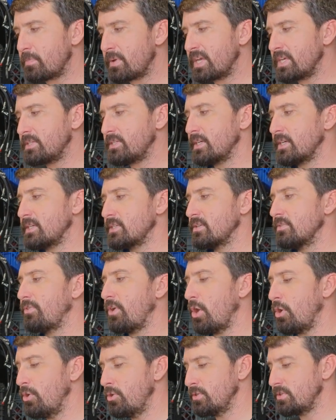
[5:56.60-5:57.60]
basics
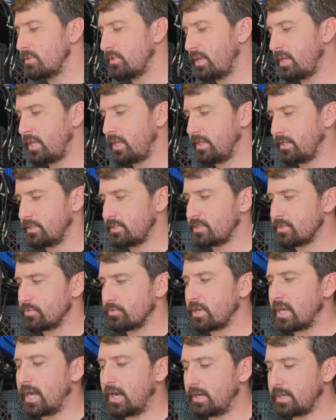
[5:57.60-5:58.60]
of hose links
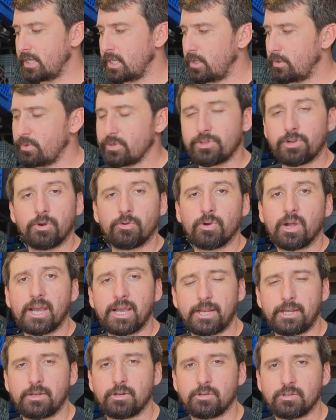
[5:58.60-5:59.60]
and routing with our
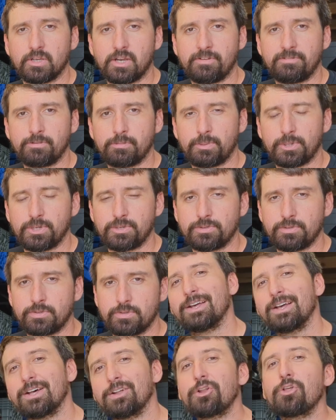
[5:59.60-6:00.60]
right and our left post.